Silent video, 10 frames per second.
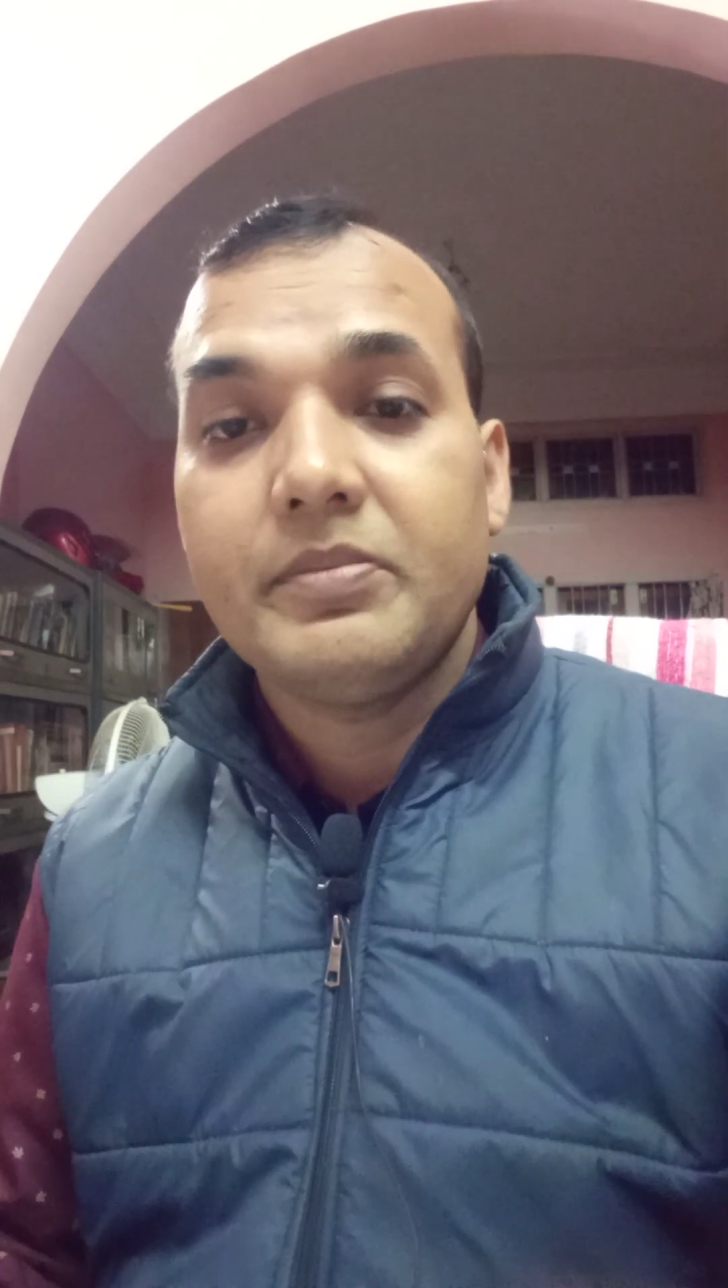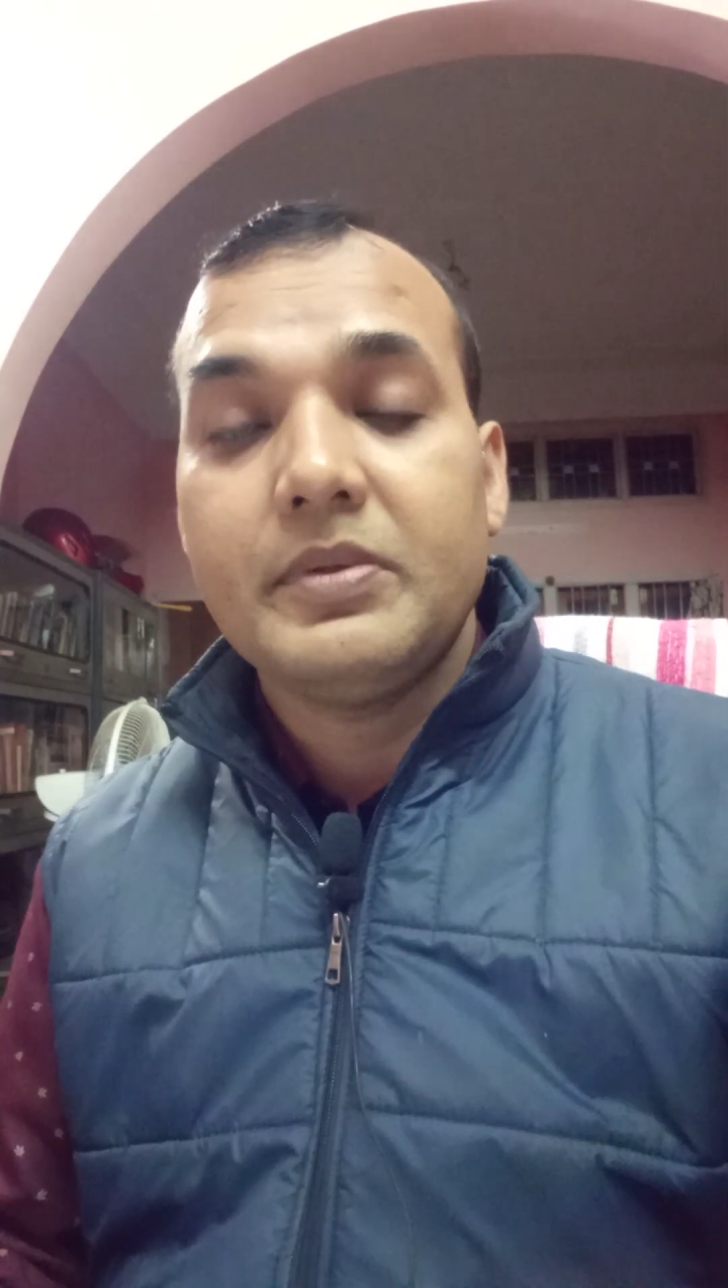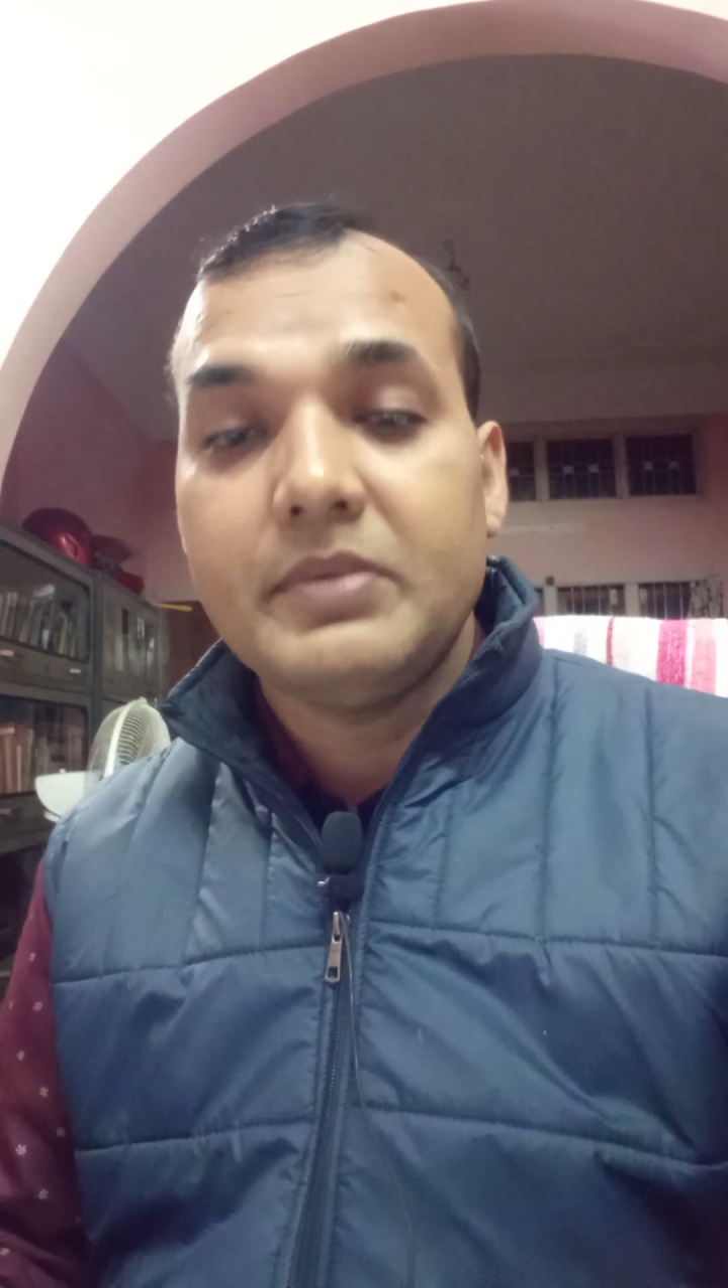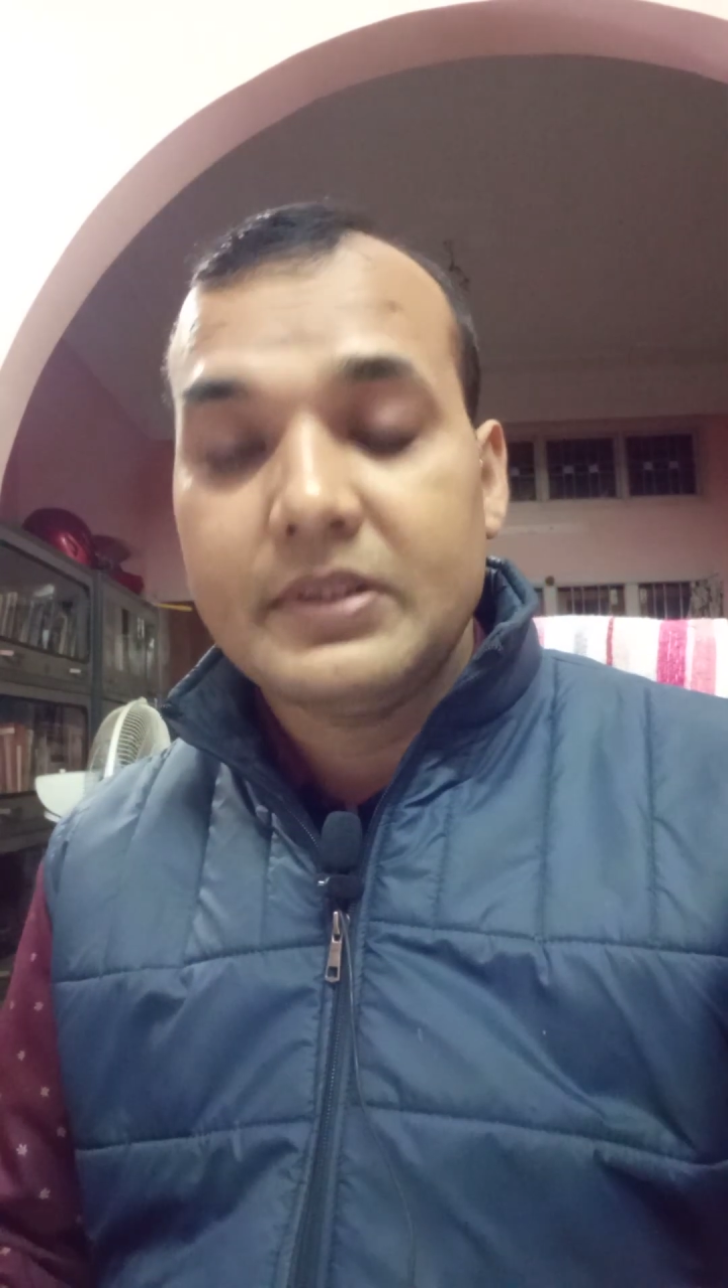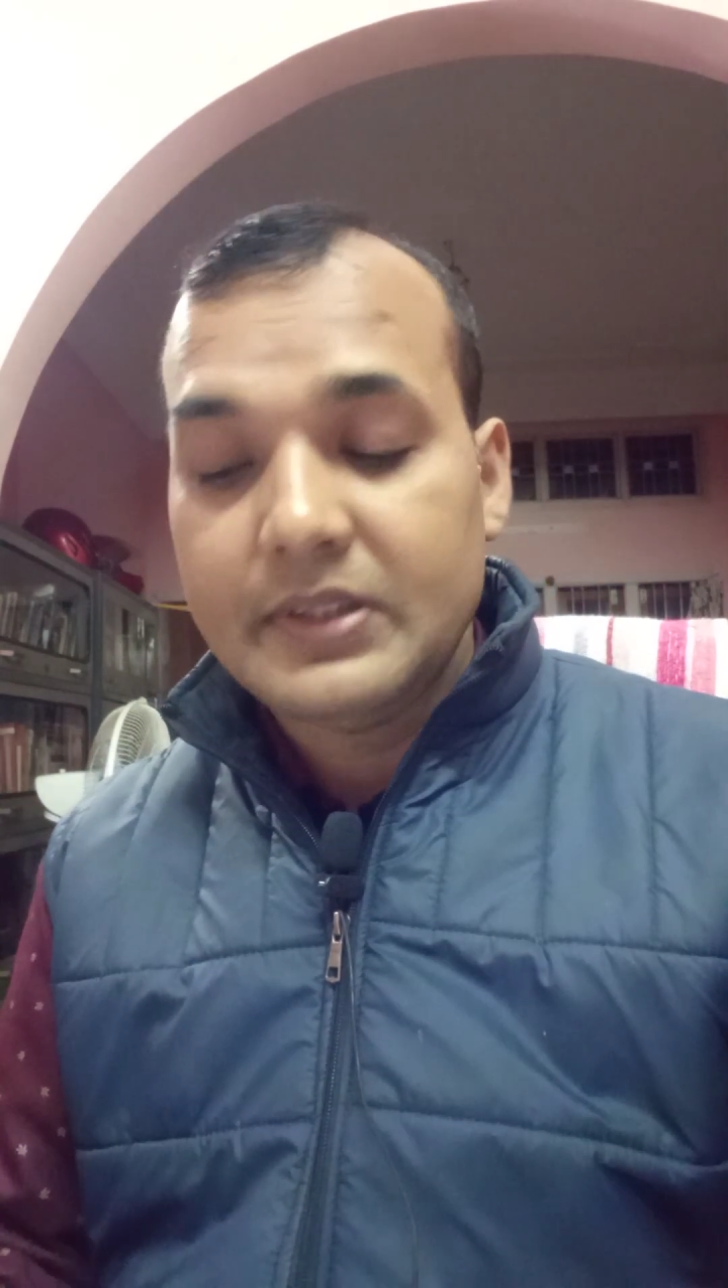
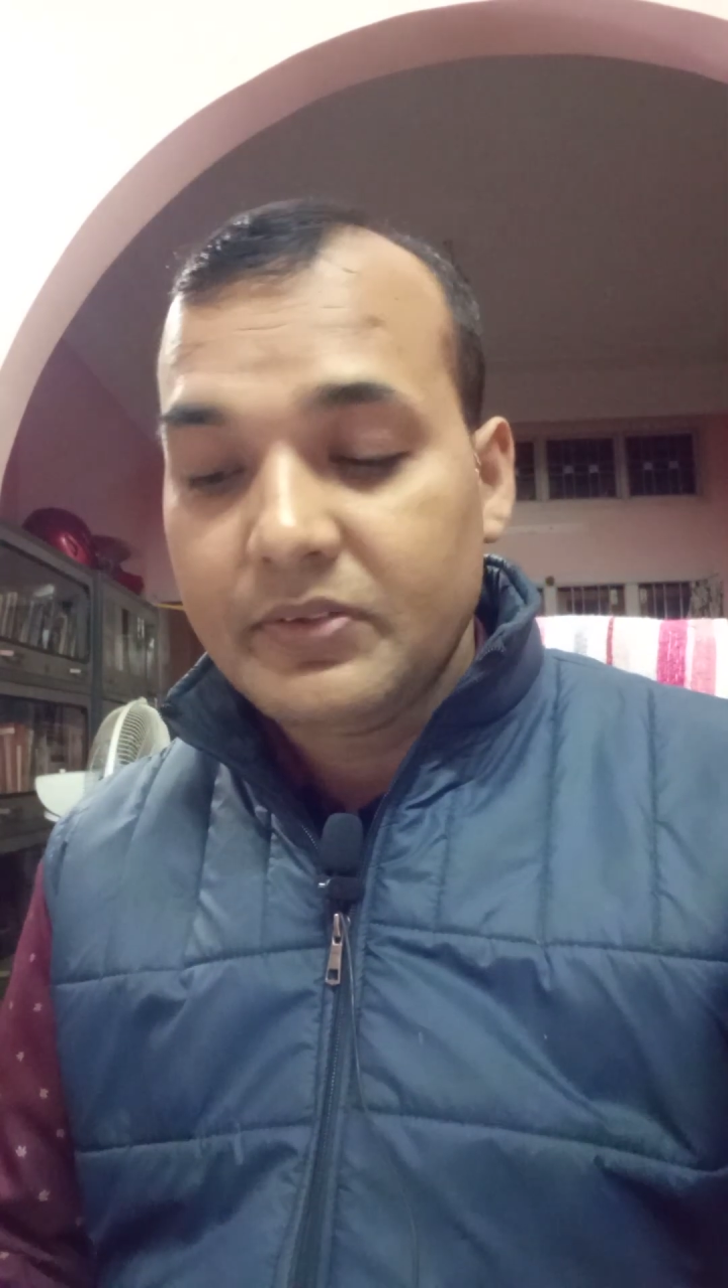previous year